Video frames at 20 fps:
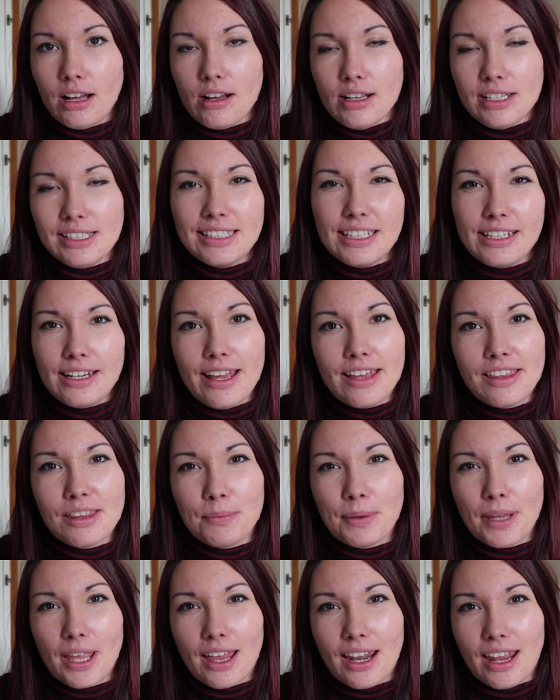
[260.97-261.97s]
I said it at
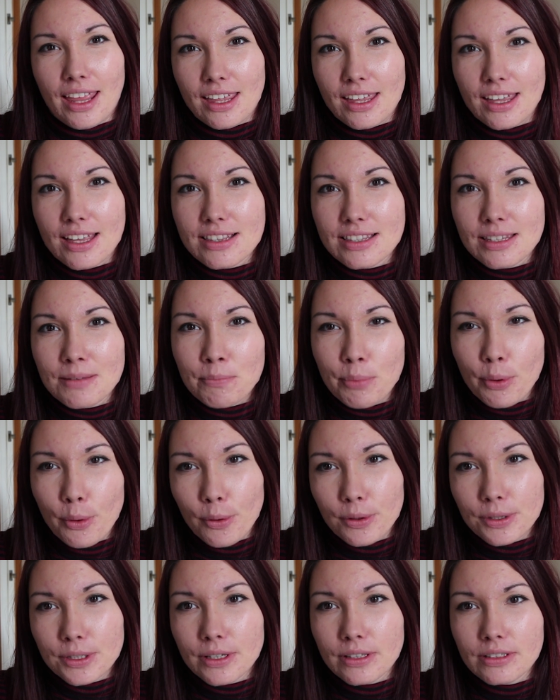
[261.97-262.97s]
the beginning, it's
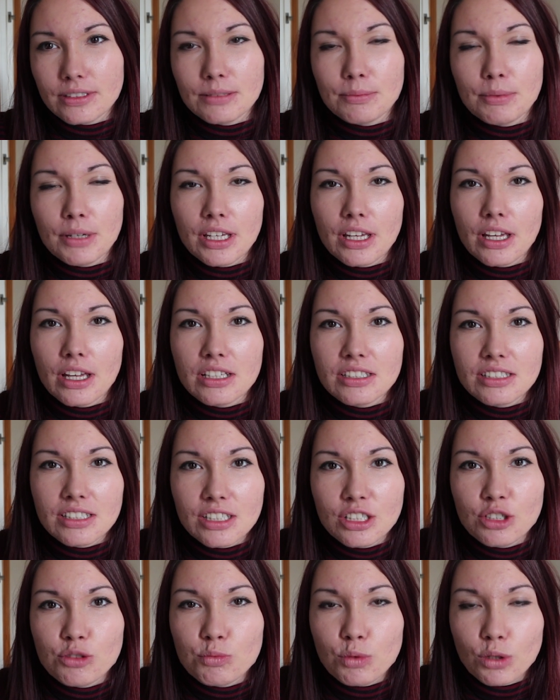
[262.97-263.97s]
important because
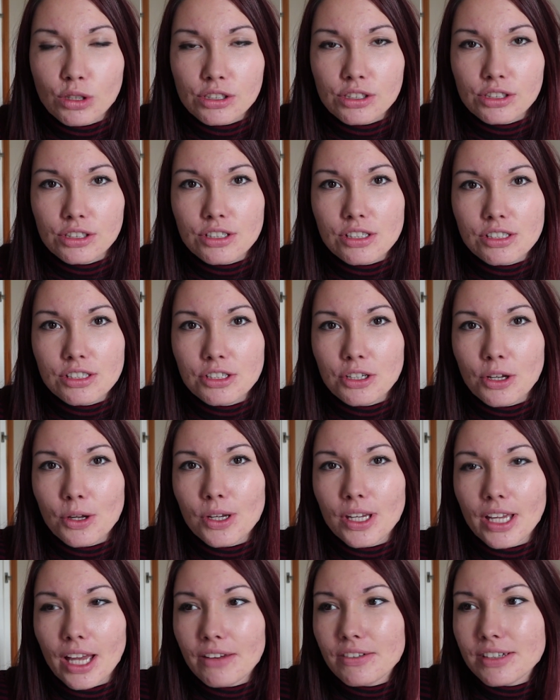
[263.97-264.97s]
you want
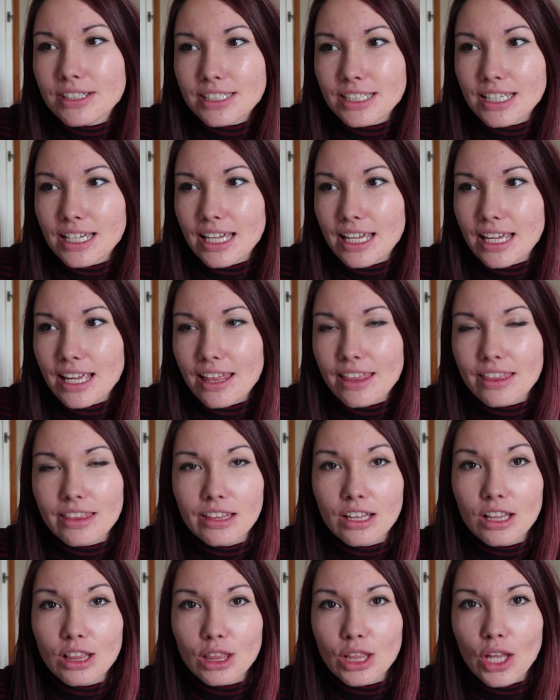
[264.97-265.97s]
to guarantee
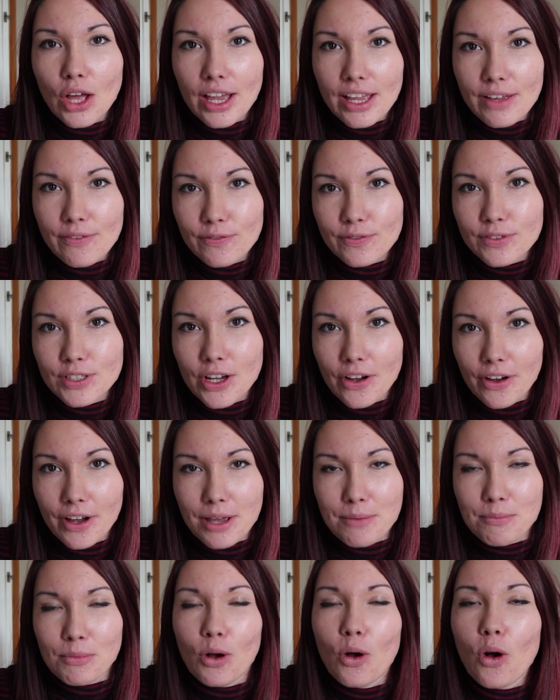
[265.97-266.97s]
the
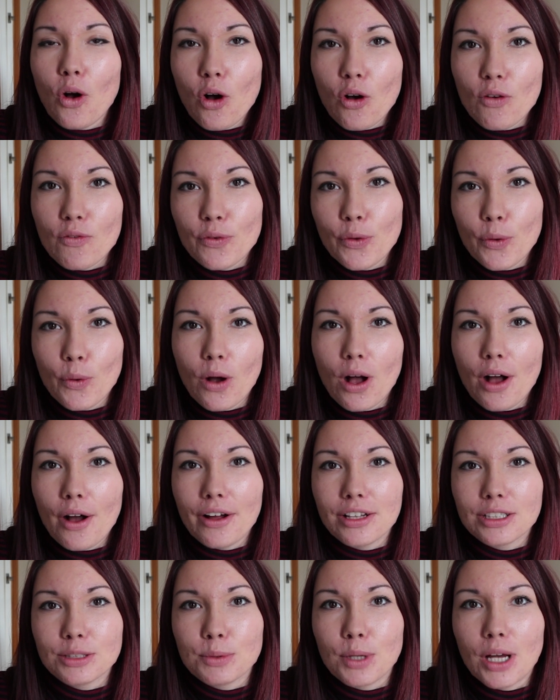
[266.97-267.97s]
lifetime of your
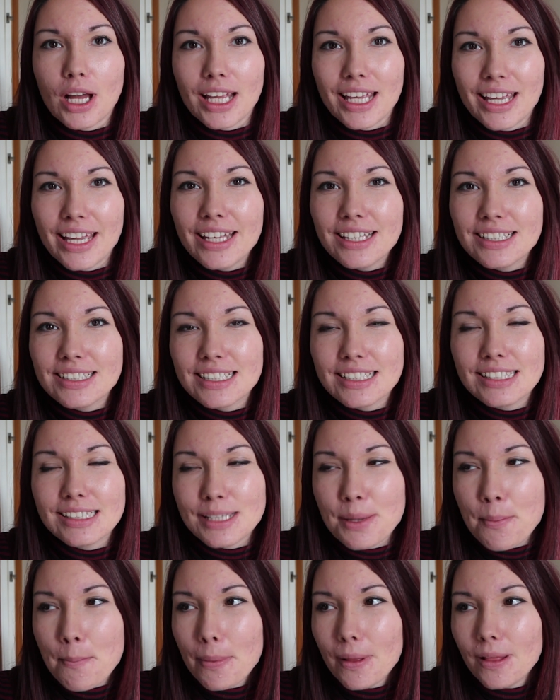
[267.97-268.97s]
artwork. It's as
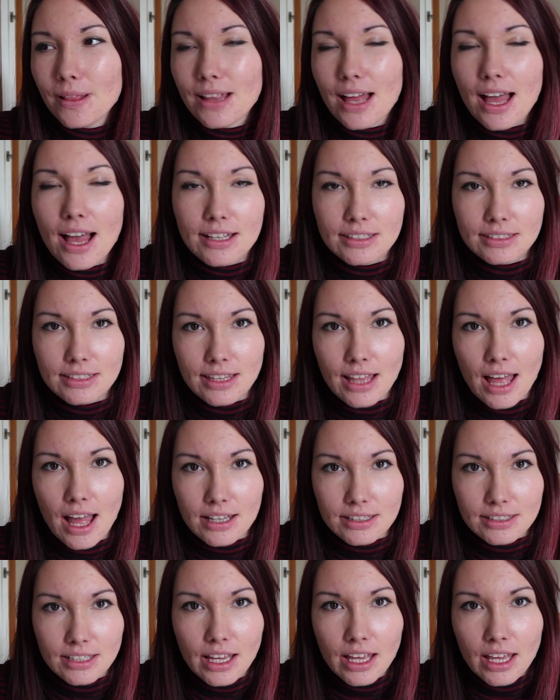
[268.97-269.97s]
simple as
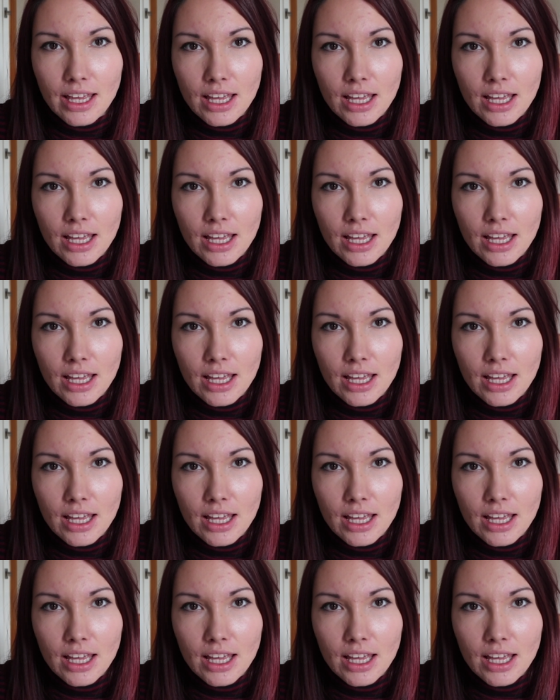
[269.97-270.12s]
that.